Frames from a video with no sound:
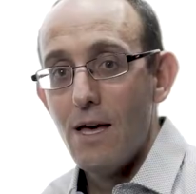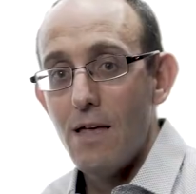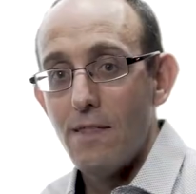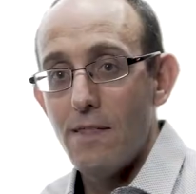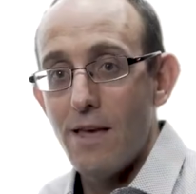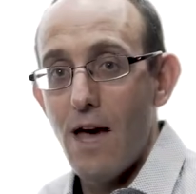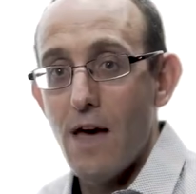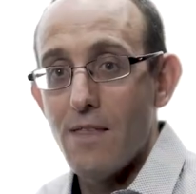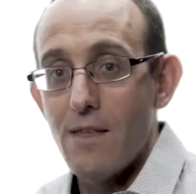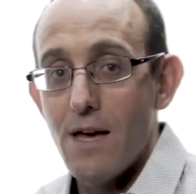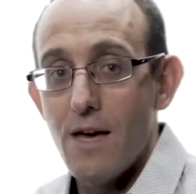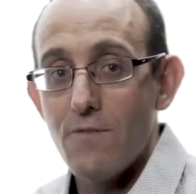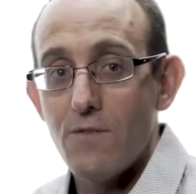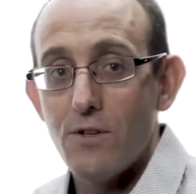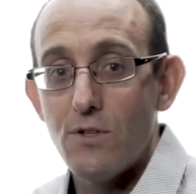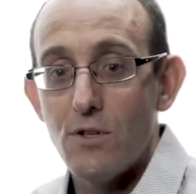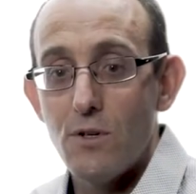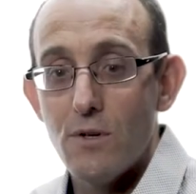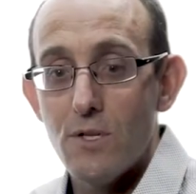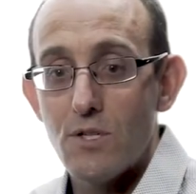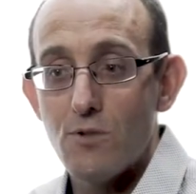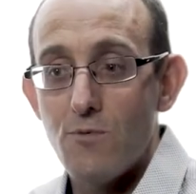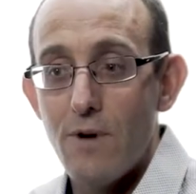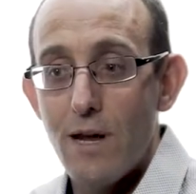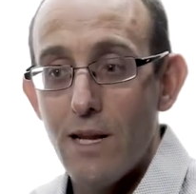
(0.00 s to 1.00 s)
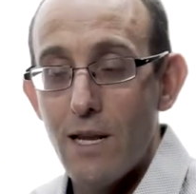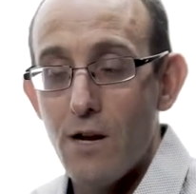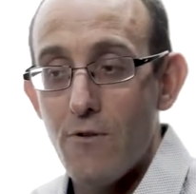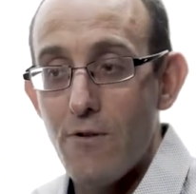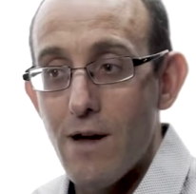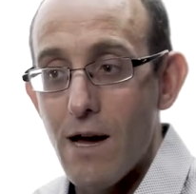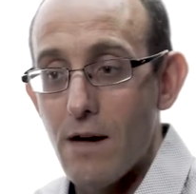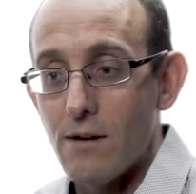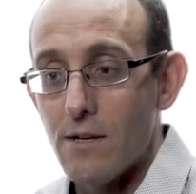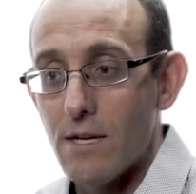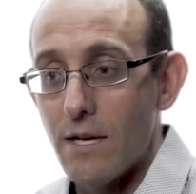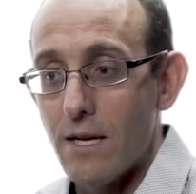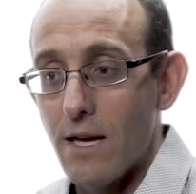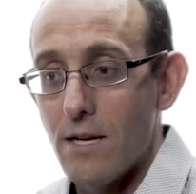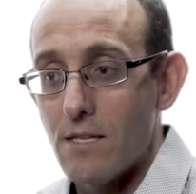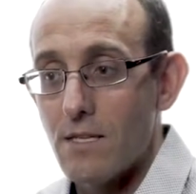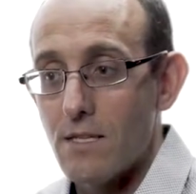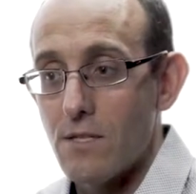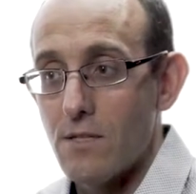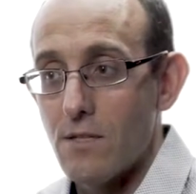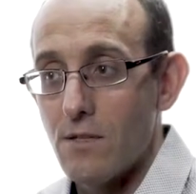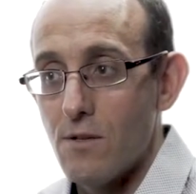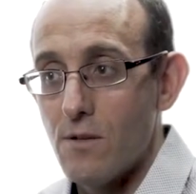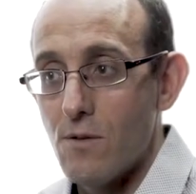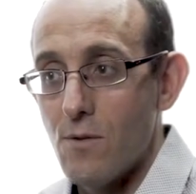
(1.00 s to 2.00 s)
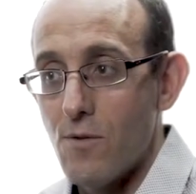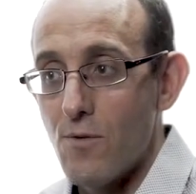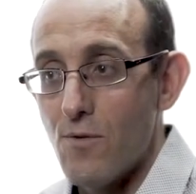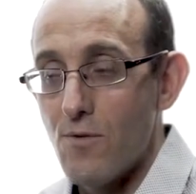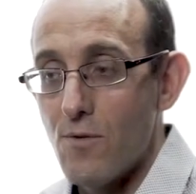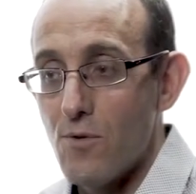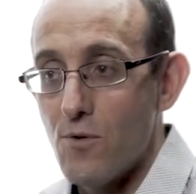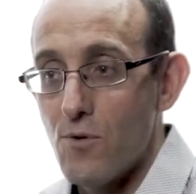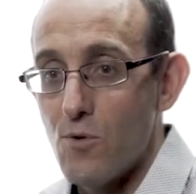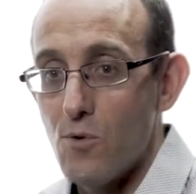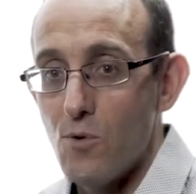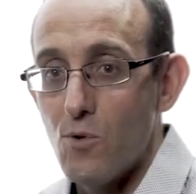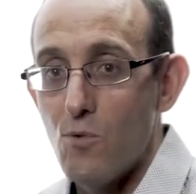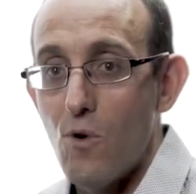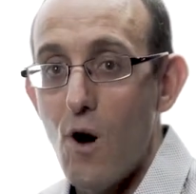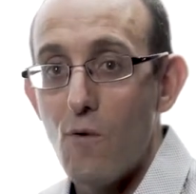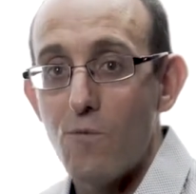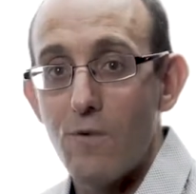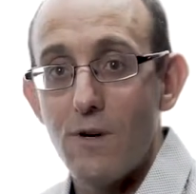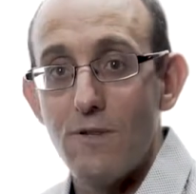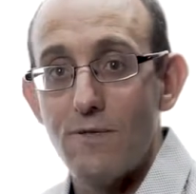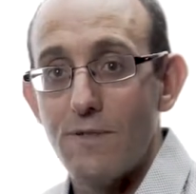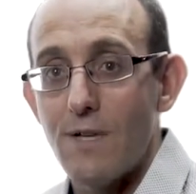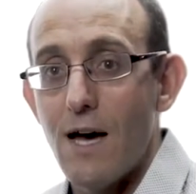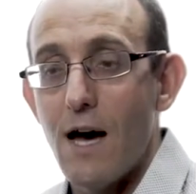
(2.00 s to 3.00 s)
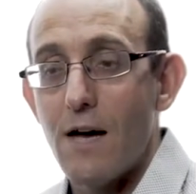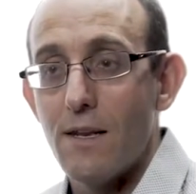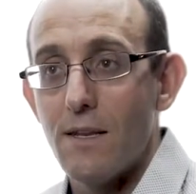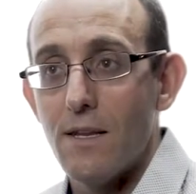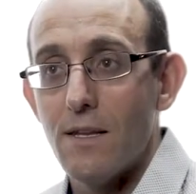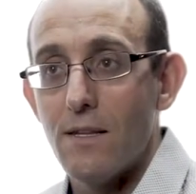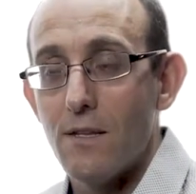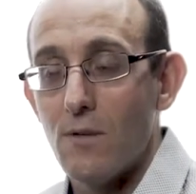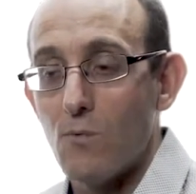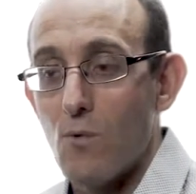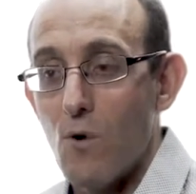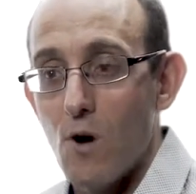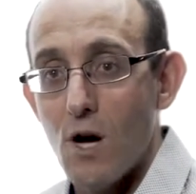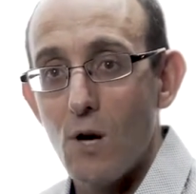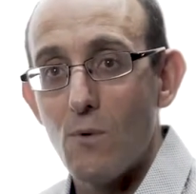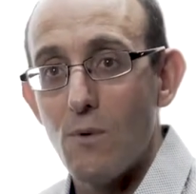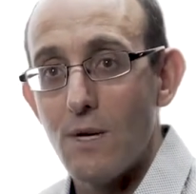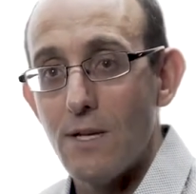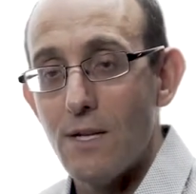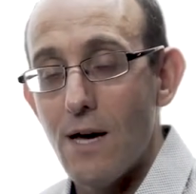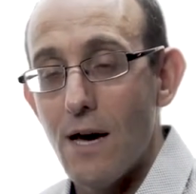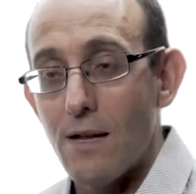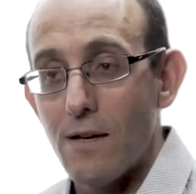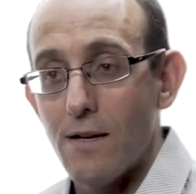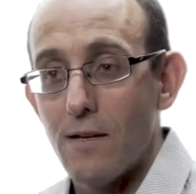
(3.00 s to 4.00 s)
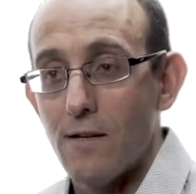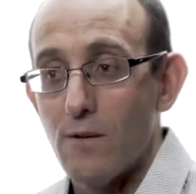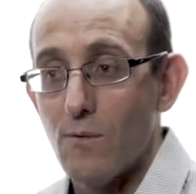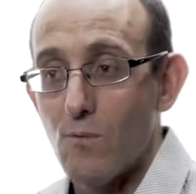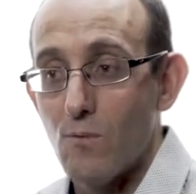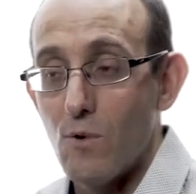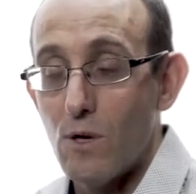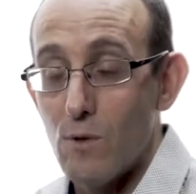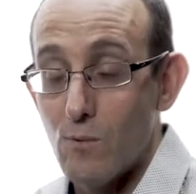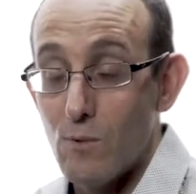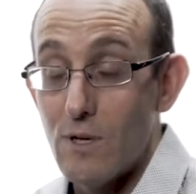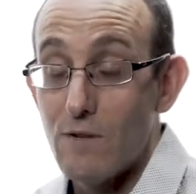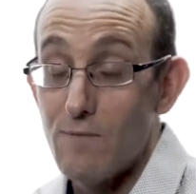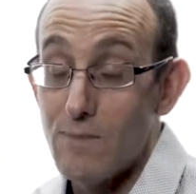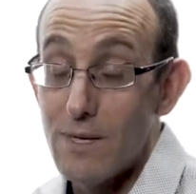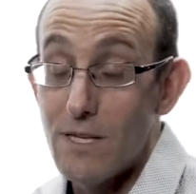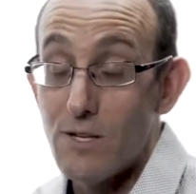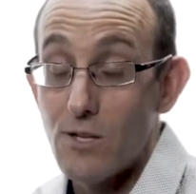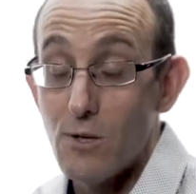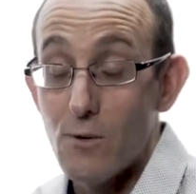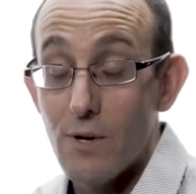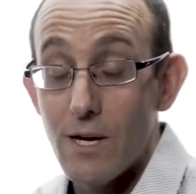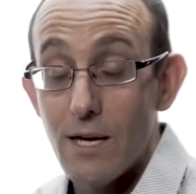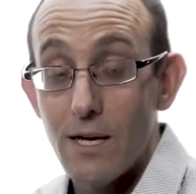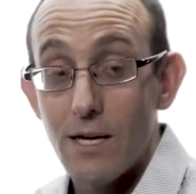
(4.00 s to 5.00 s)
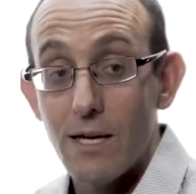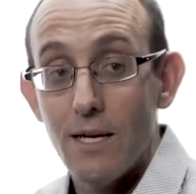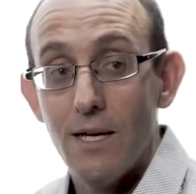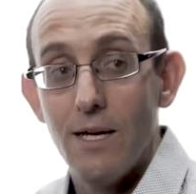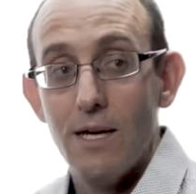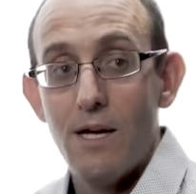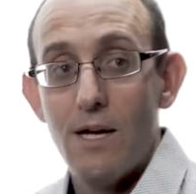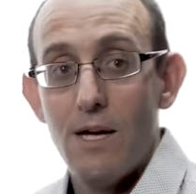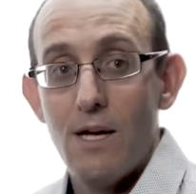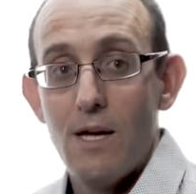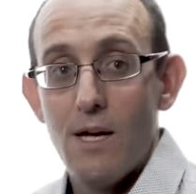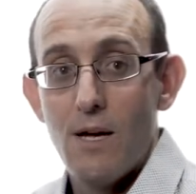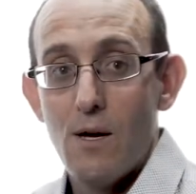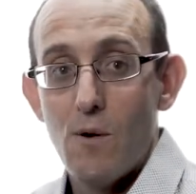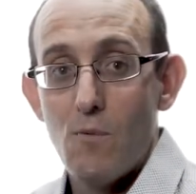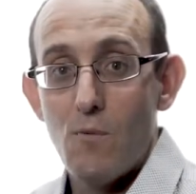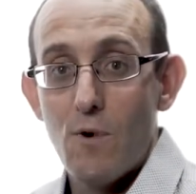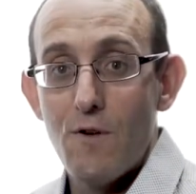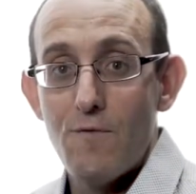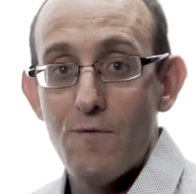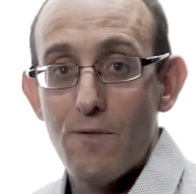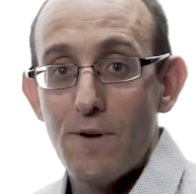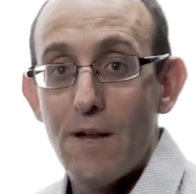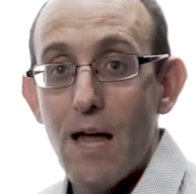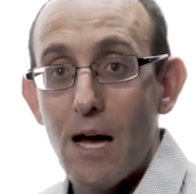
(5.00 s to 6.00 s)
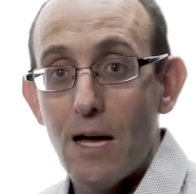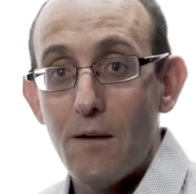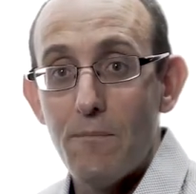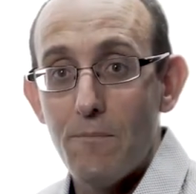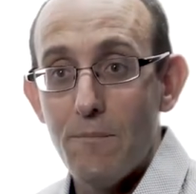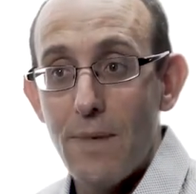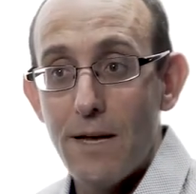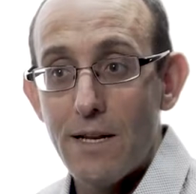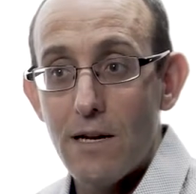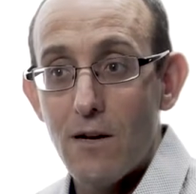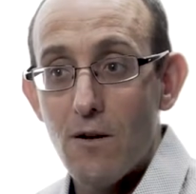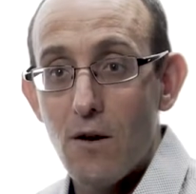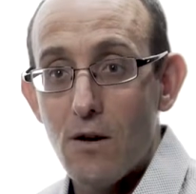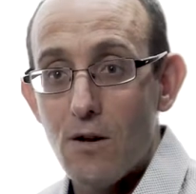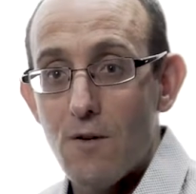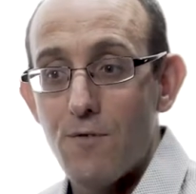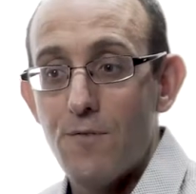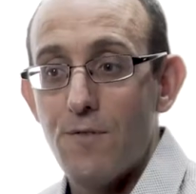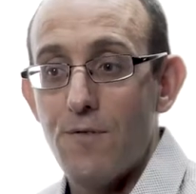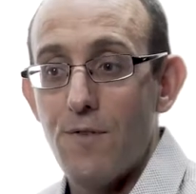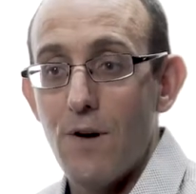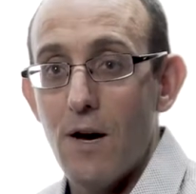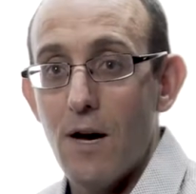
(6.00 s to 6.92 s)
The other avenue is really around, I guess, through what we've done and the work we've been doing, we've met a lot of